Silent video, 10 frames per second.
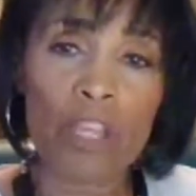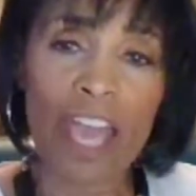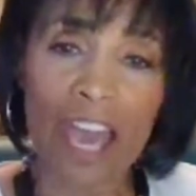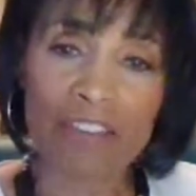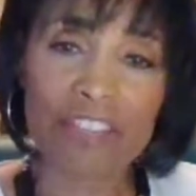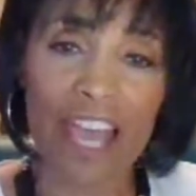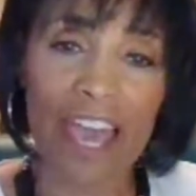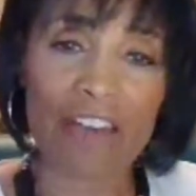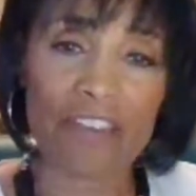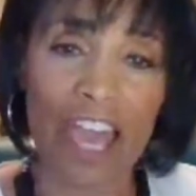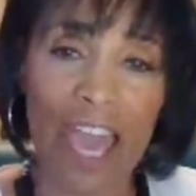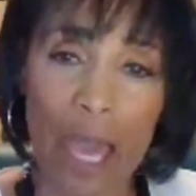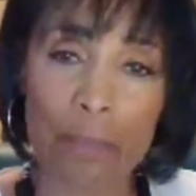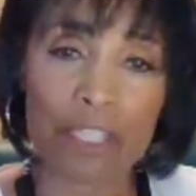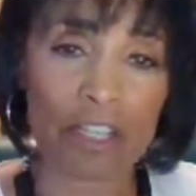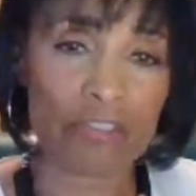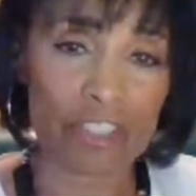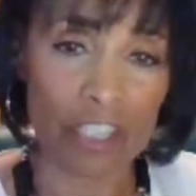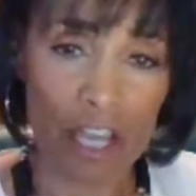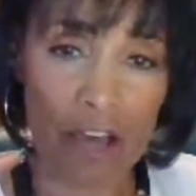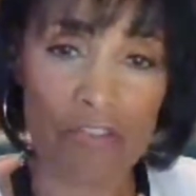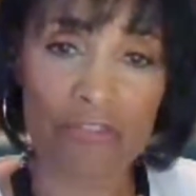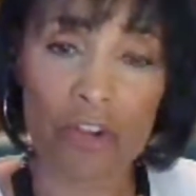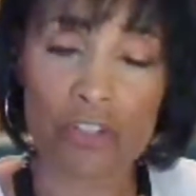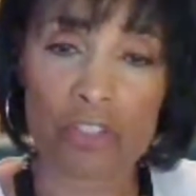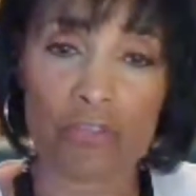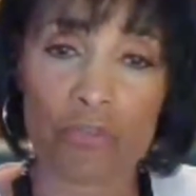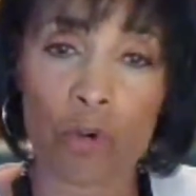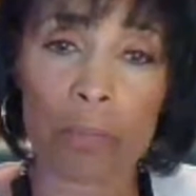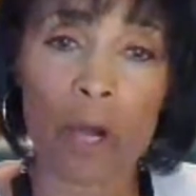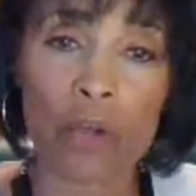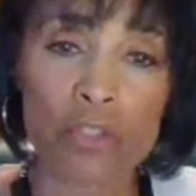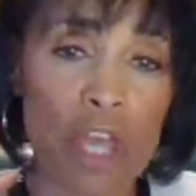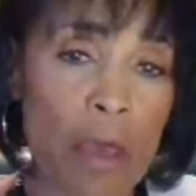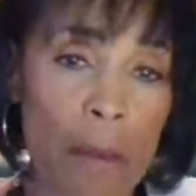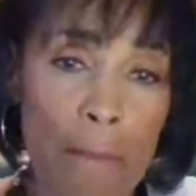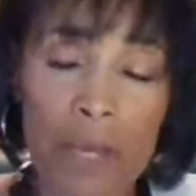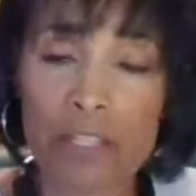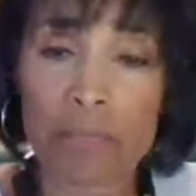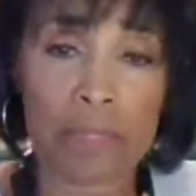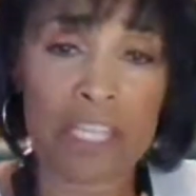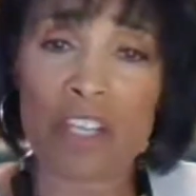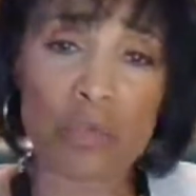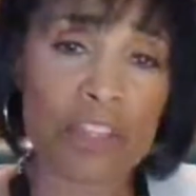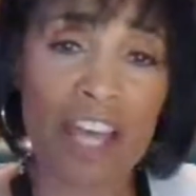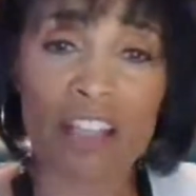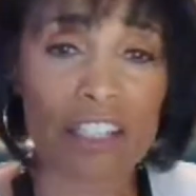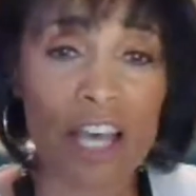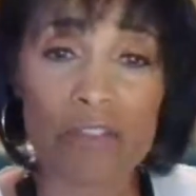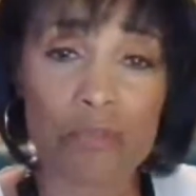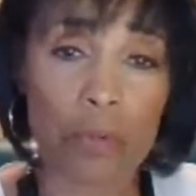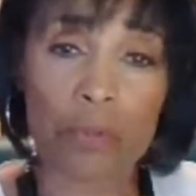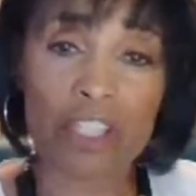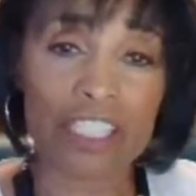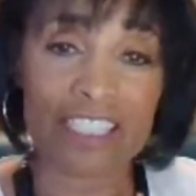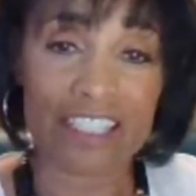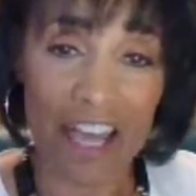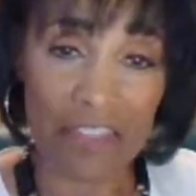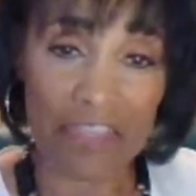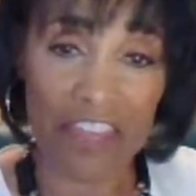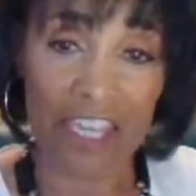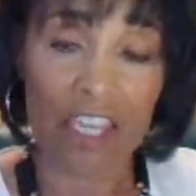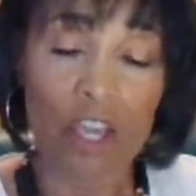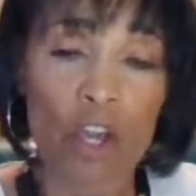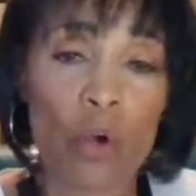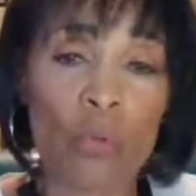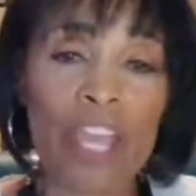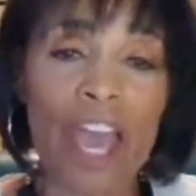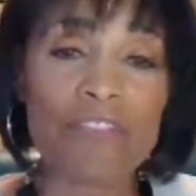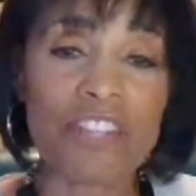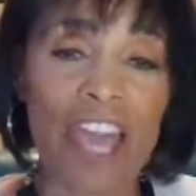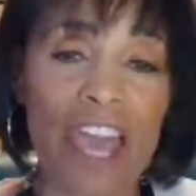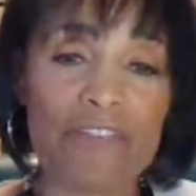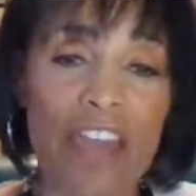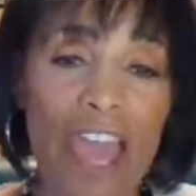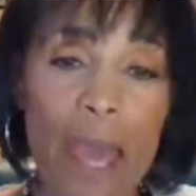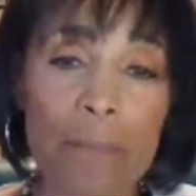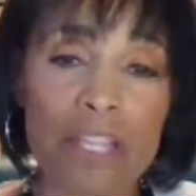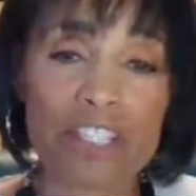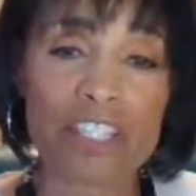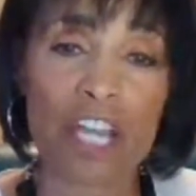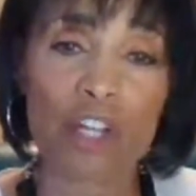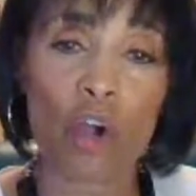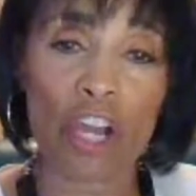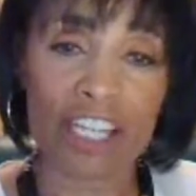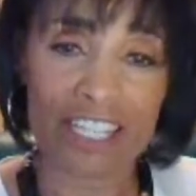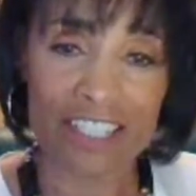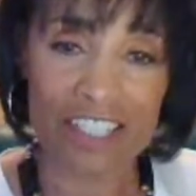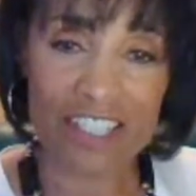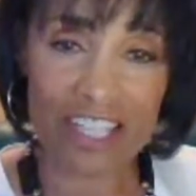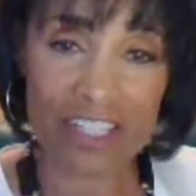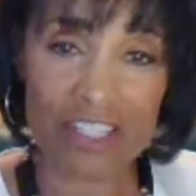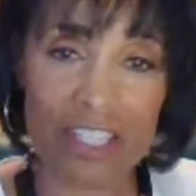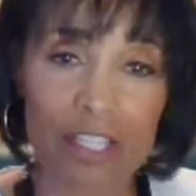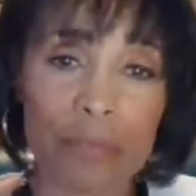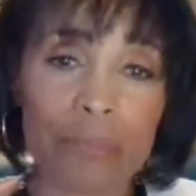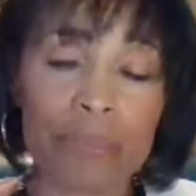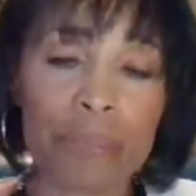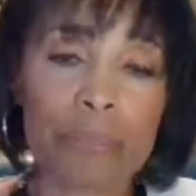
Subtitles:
We have to have a habit of love first and foremost, but because without love, we're really nothing. We have to have habits that are consistent,